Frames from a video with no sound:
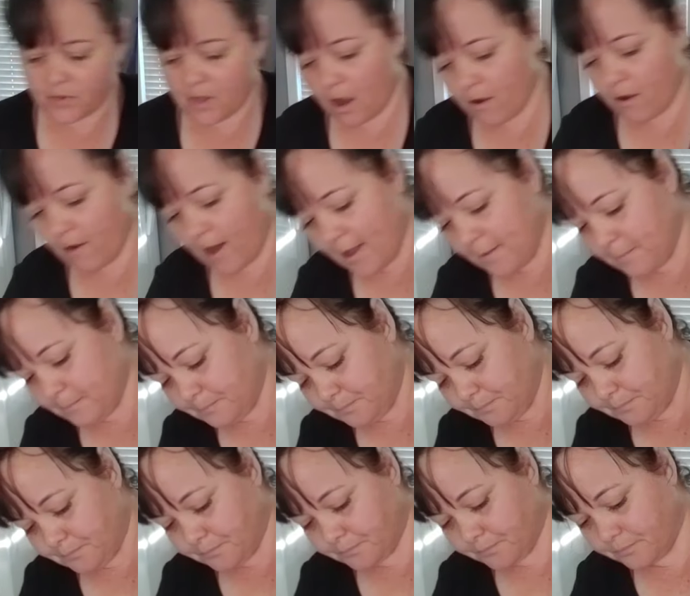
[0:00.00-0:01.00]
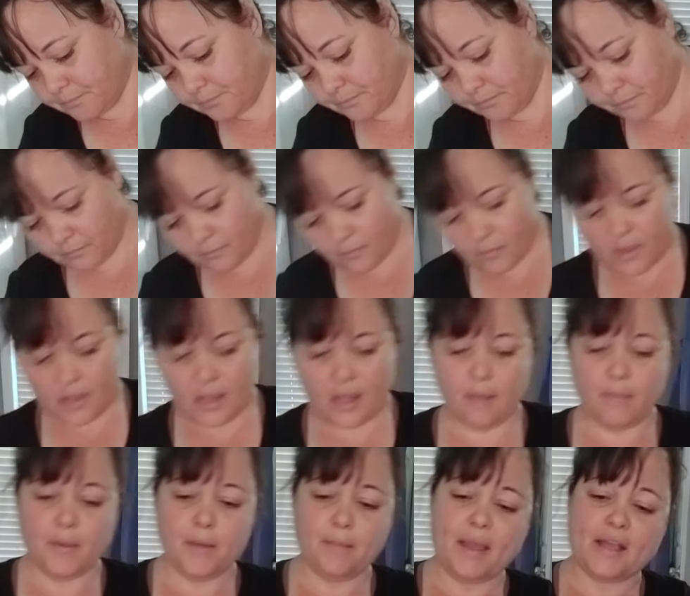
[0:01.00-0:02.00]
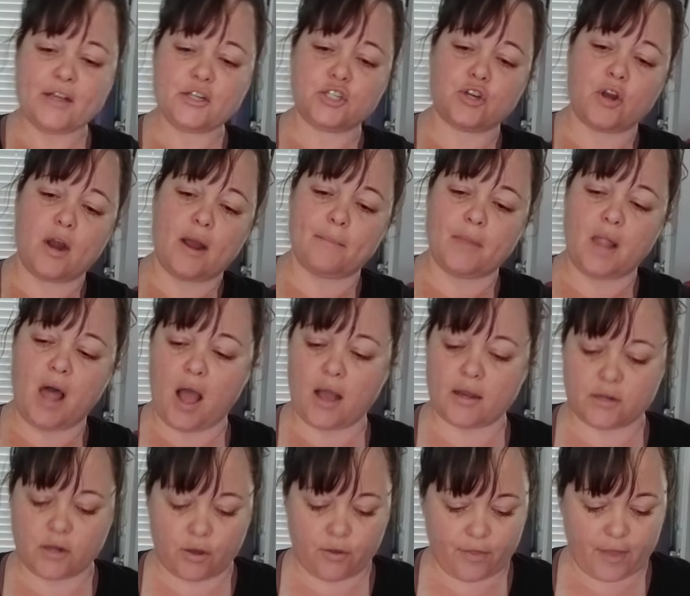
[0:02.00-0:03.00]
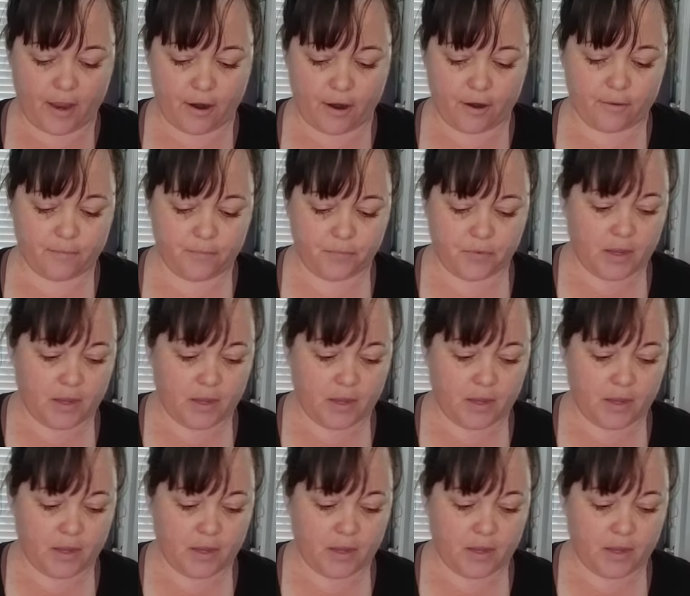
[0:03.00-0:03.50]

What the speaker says: All right, let me make sure I'm locked on there.